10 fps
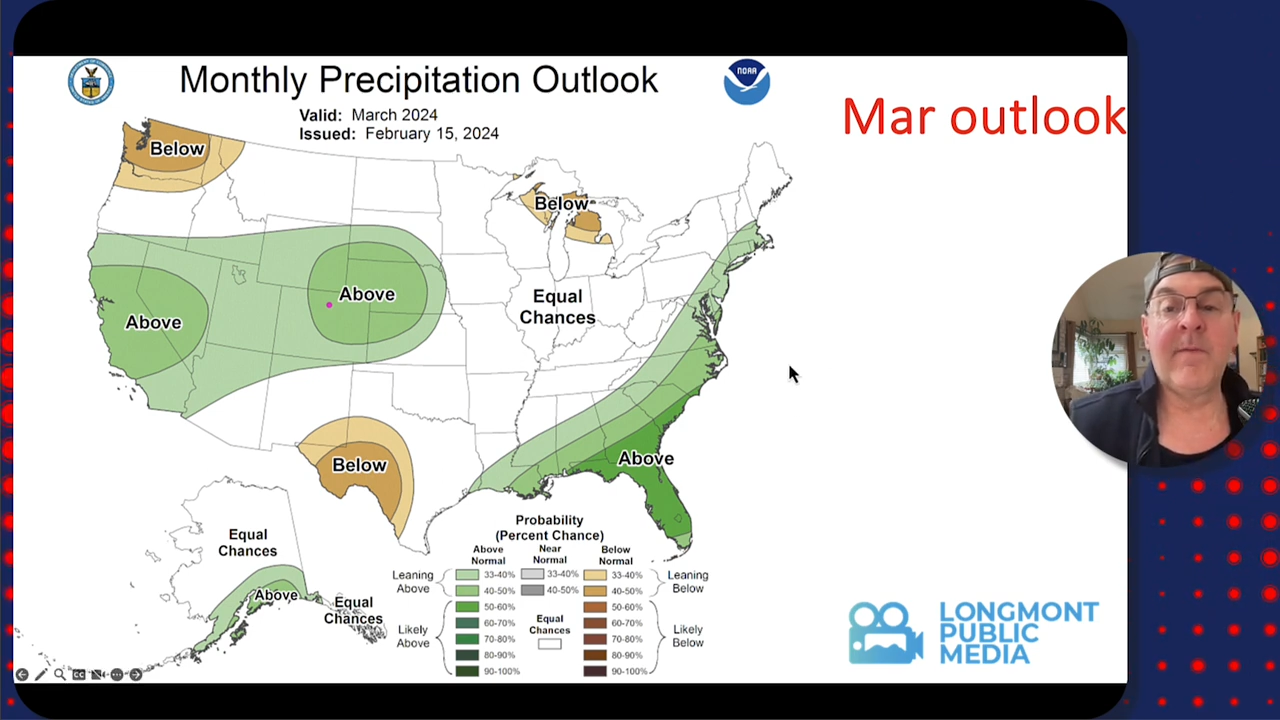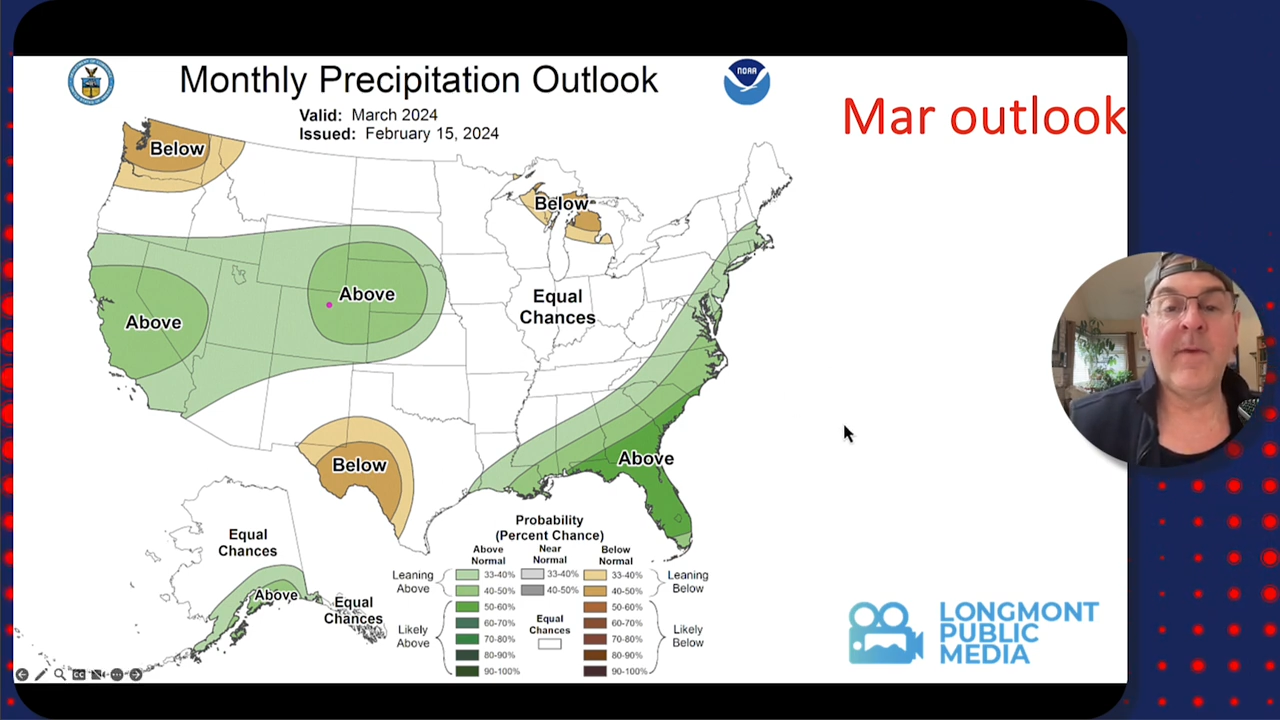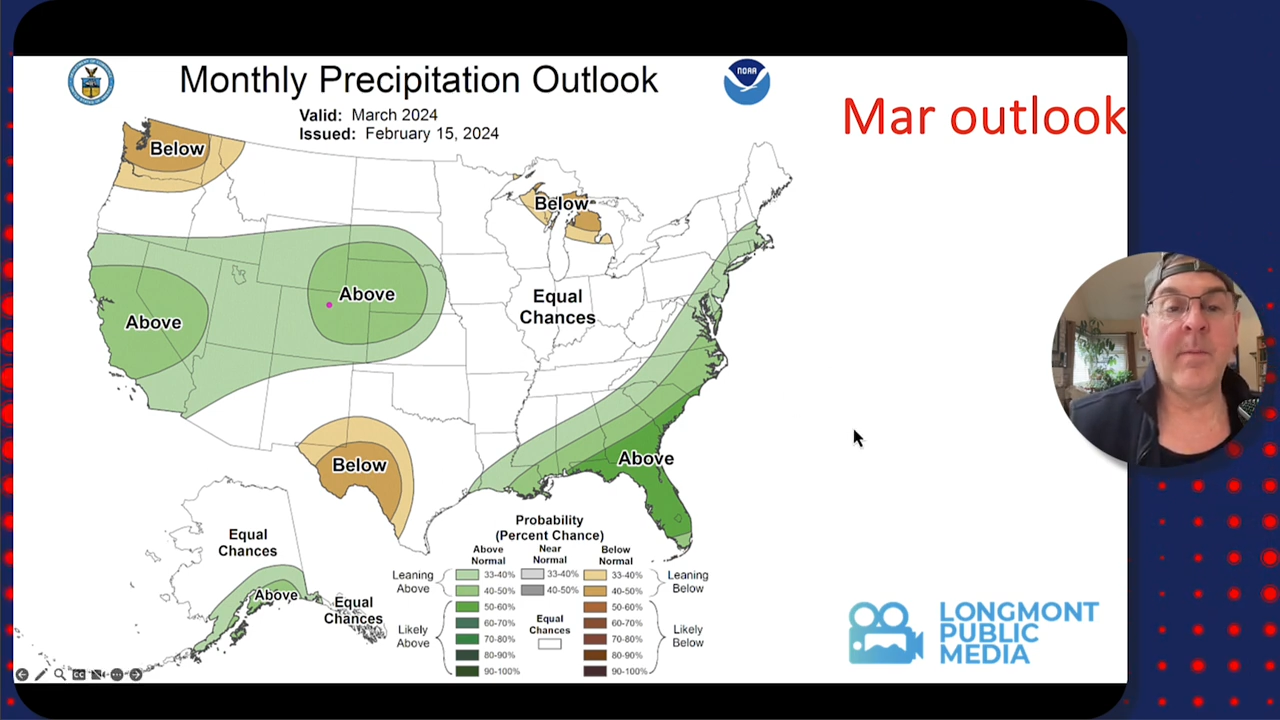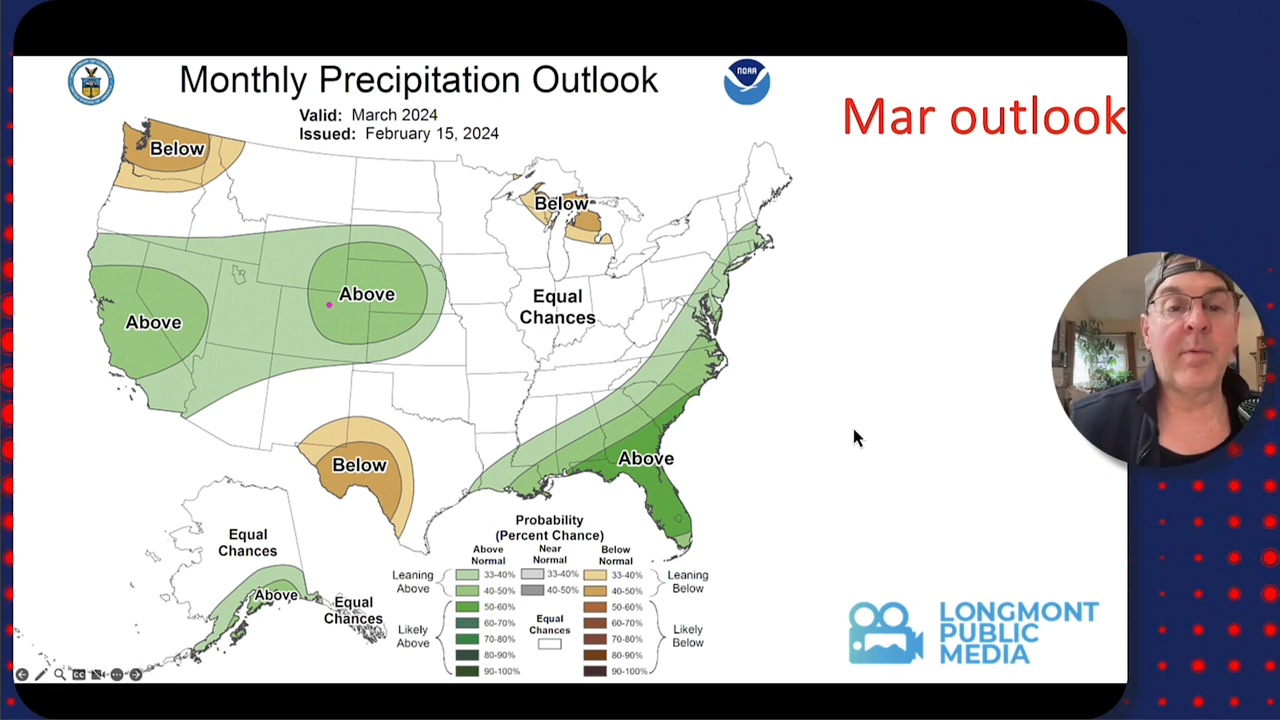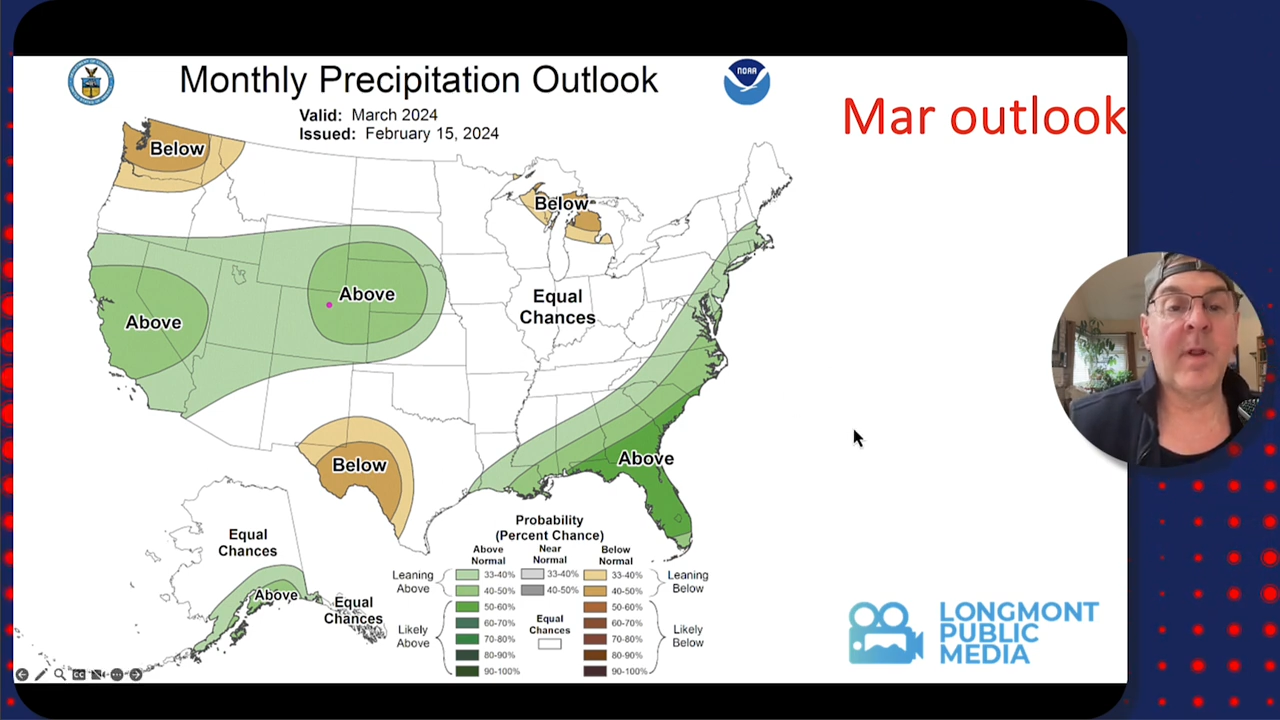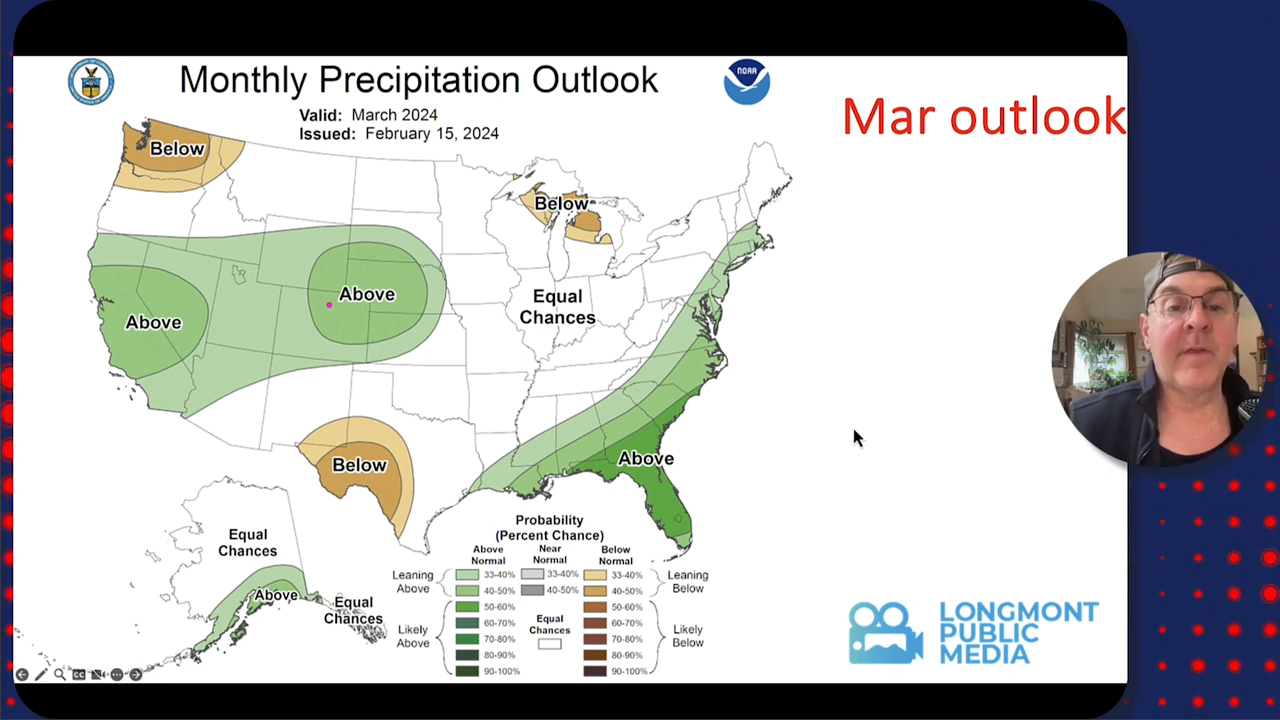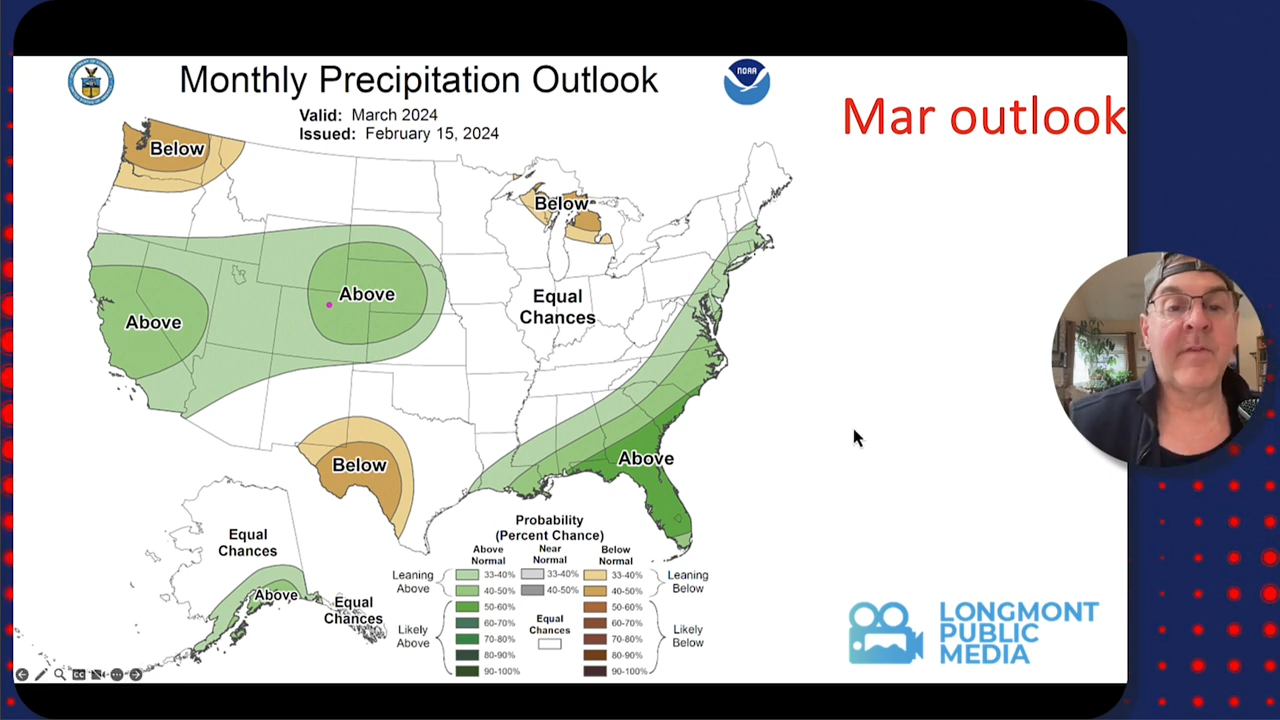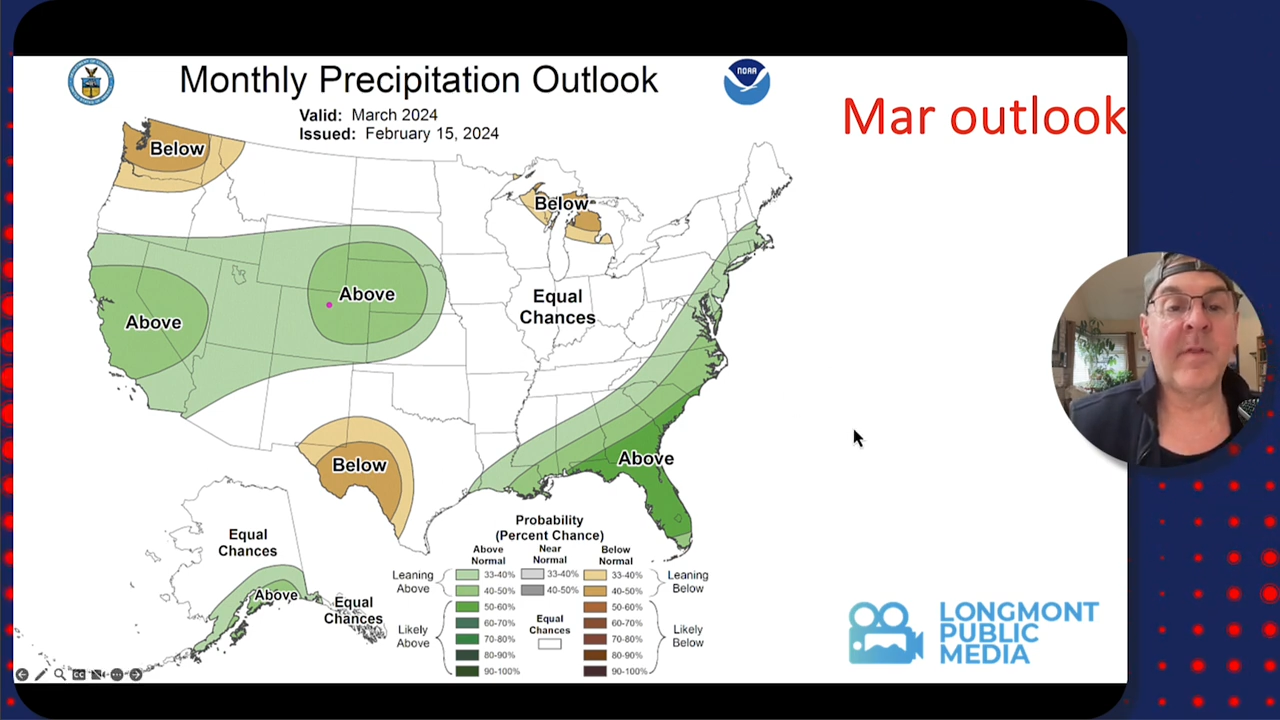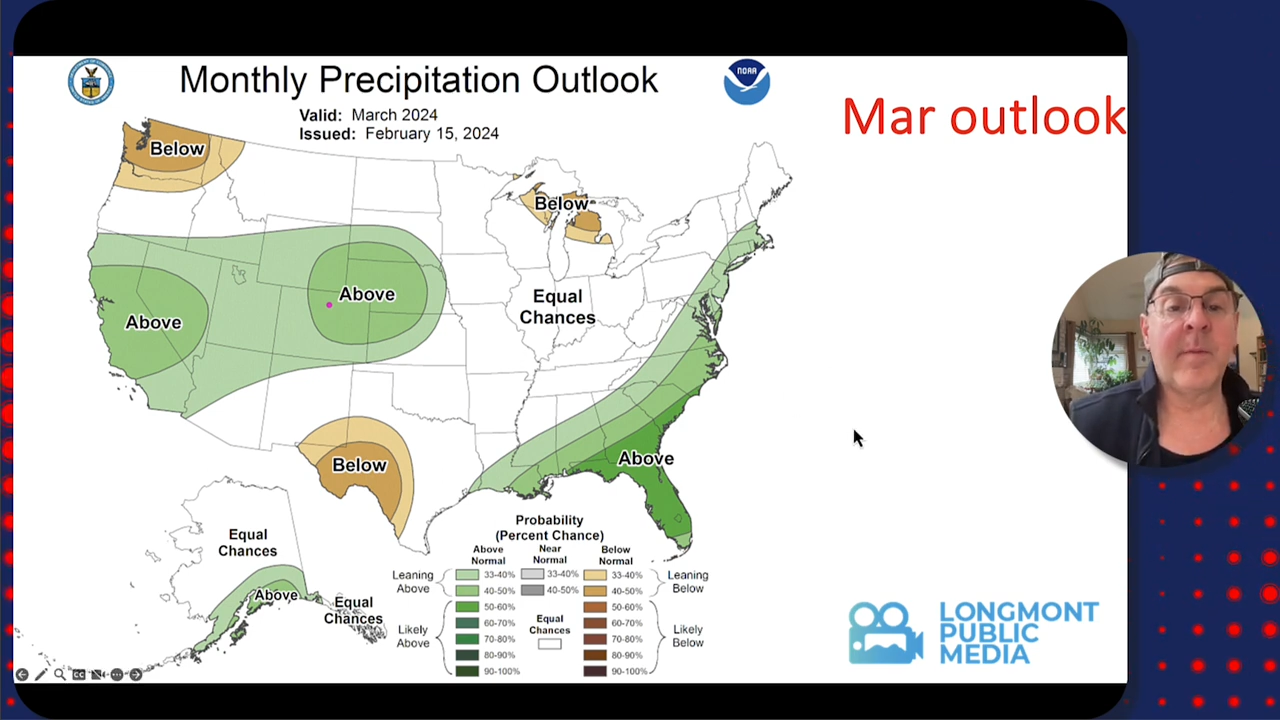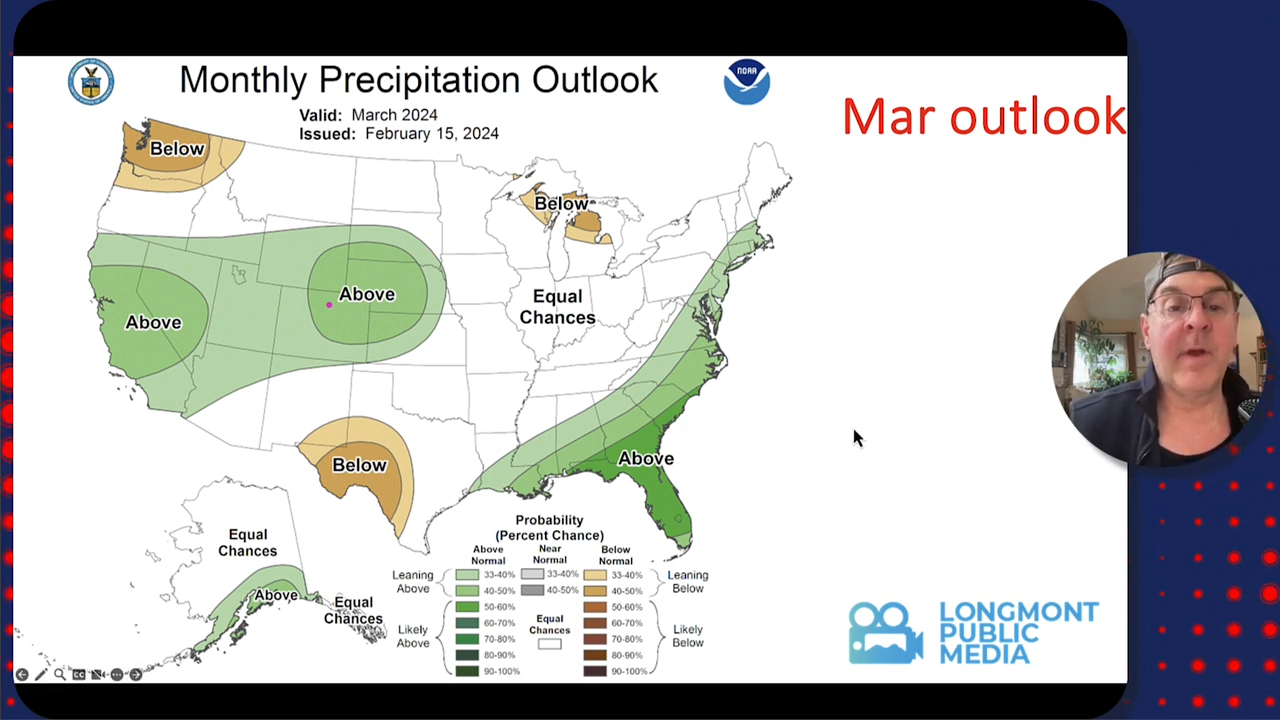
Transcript: feet plus in the